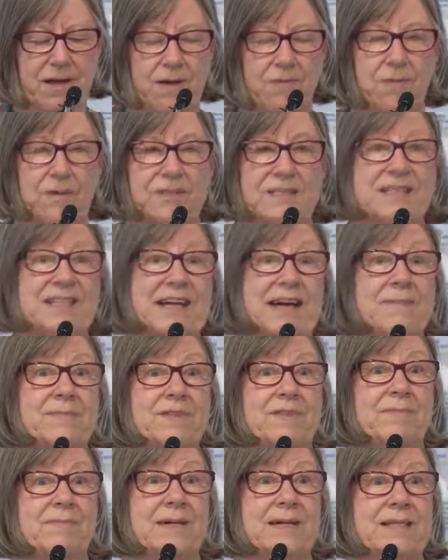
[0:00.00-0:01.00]
it's
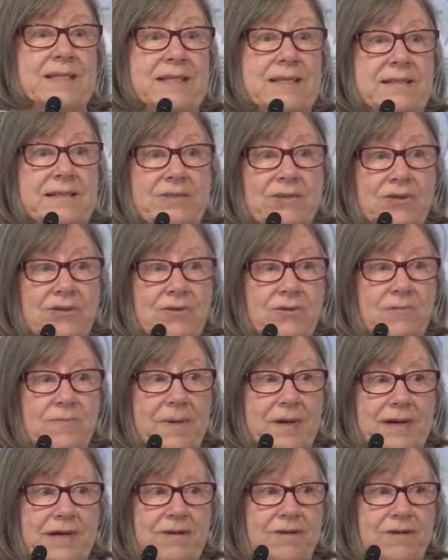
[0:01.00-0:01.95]
adapted by Satish Kumar,